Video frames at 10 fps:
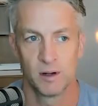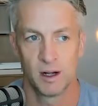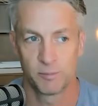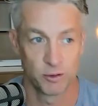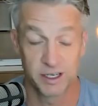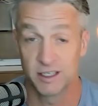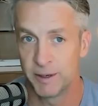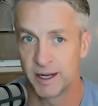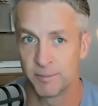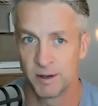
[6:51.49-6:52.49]
uh, Portuguese
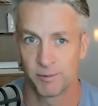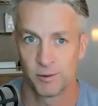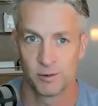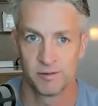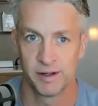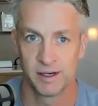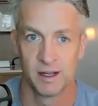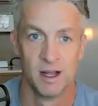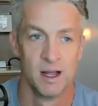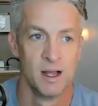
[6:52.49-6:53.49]
speaking people who live in.